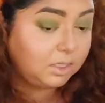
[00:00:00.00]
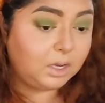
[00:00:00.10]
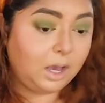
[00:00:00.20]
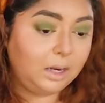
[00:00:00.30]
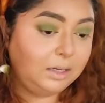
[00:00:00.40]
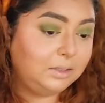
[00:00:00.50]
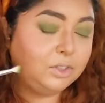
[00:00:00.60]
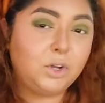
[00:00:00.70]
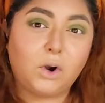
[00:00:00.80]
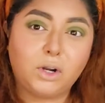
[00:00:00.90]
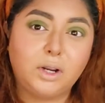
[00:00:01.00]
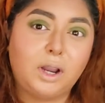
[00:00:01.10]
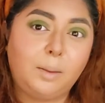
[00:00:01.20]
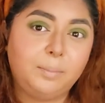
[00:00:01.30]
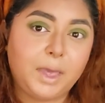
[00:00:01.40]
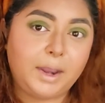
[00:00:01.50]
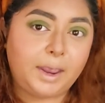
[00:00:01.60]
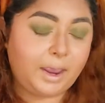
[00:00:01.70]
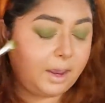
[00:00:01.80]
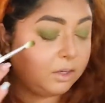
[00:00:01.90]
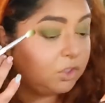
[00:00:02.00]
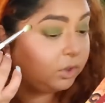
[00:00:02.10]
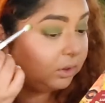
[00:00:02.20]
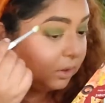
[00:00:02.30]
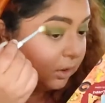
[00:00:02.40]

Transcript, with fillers: just to kind of darken up that edge a